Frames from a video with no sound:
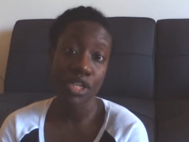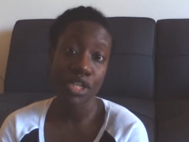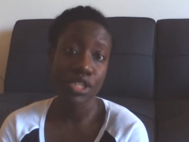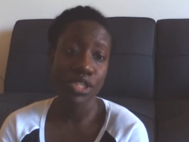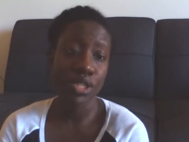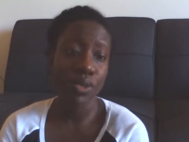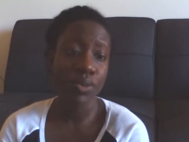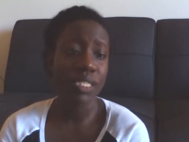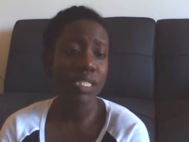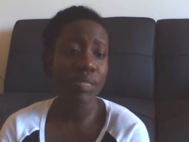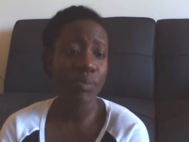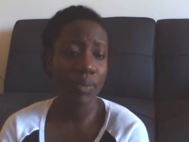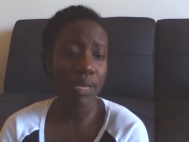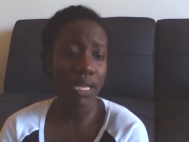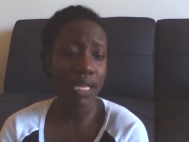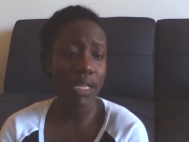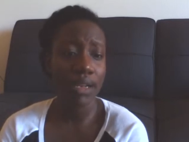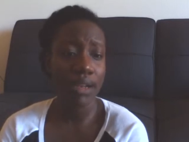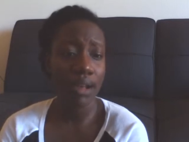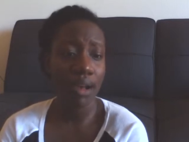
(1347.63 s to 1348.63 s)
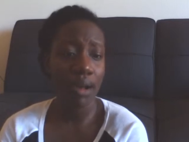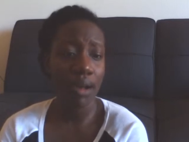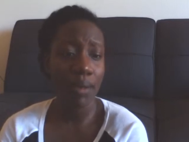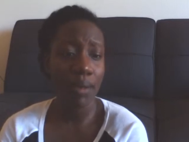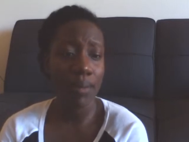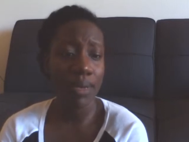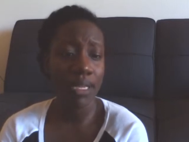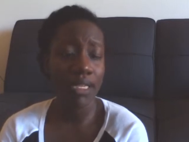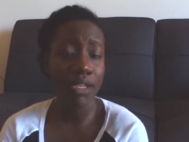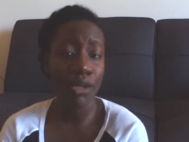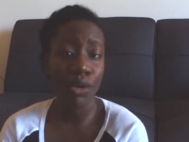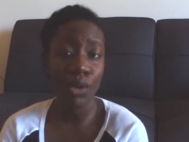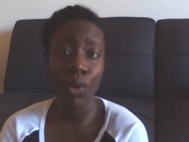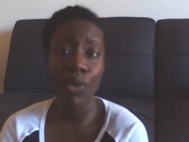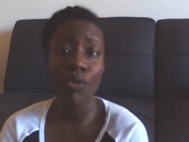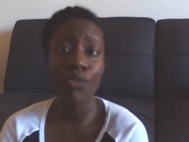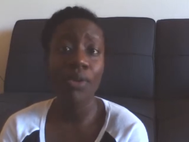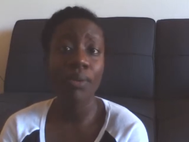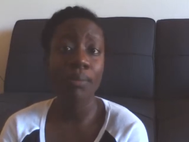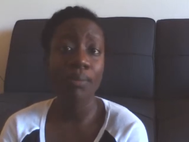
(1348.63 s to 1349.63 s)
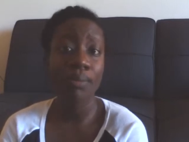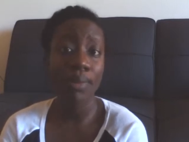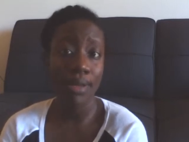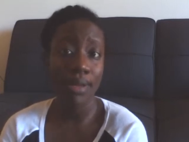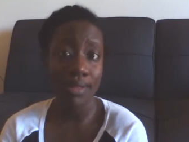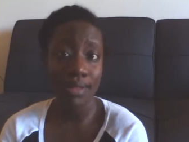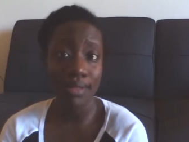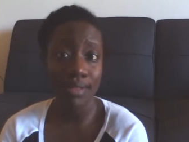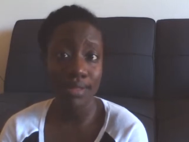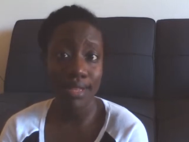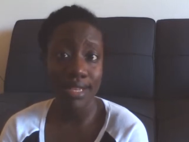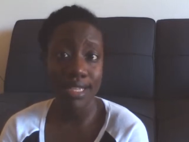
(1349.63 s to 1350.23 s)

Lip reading: So it's been a little over a month.